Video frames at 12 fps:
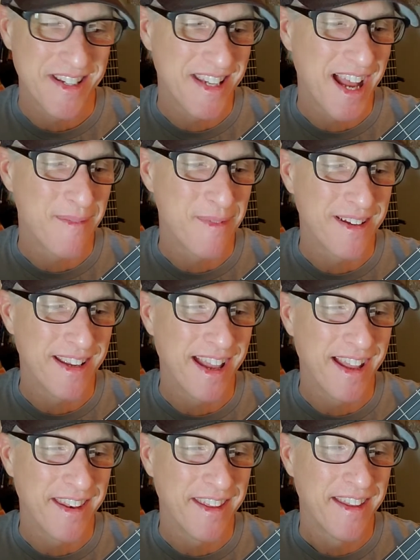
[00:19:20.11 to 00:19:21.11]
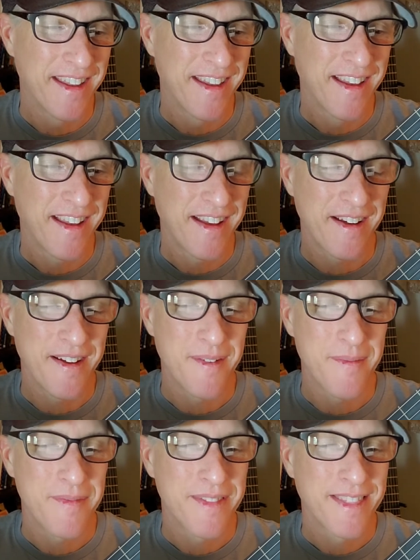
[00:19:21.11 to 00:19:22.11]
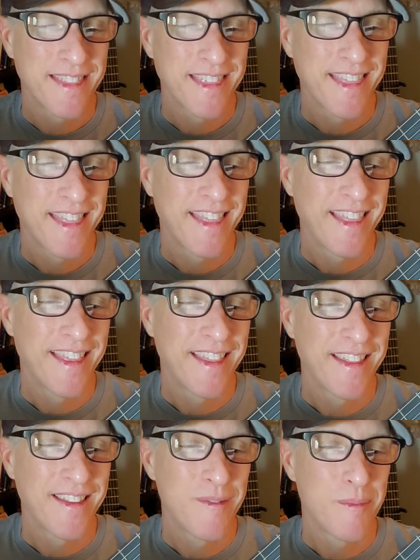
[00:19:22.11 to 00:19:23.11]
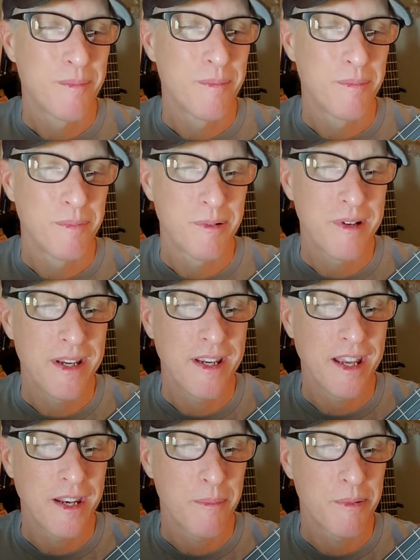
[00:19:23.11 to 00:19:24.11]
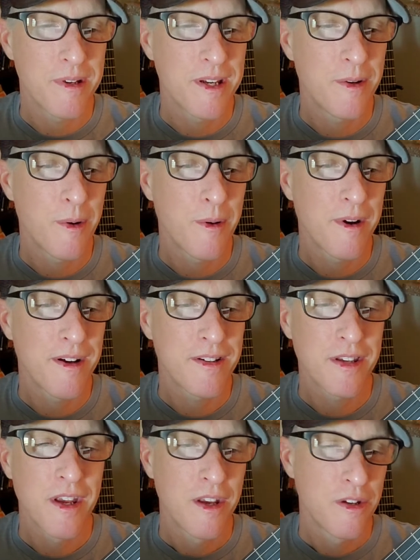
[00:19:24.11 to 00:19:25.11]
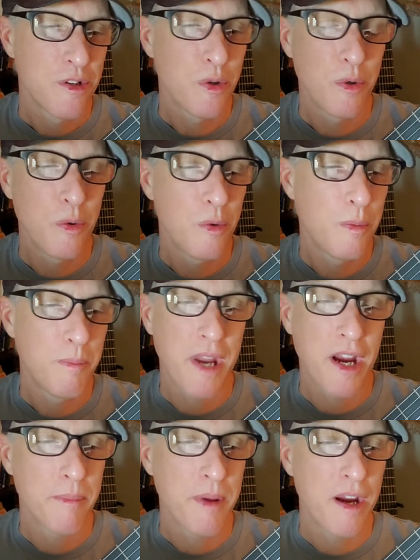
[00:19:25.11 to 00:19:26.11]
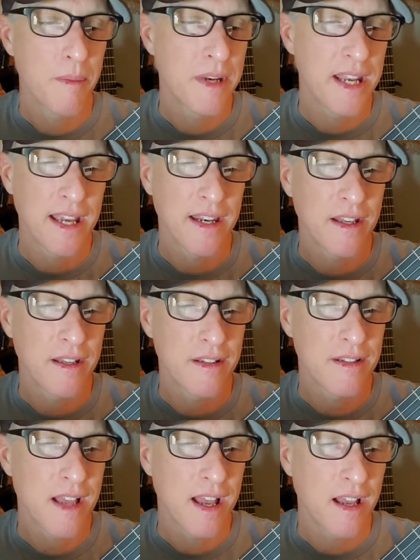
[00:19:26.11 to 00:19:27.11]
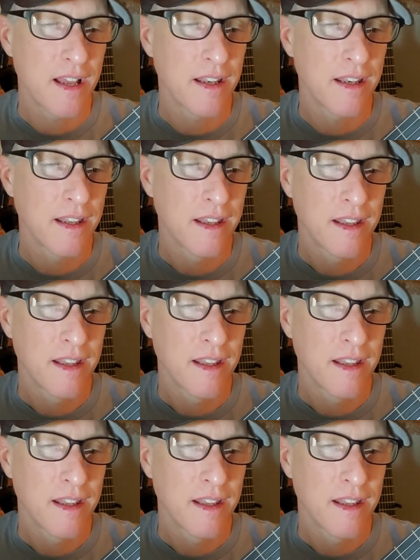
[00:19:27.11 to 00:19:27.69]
stop it again. Um, pre in the pre-chorus, two pair pair bananas on.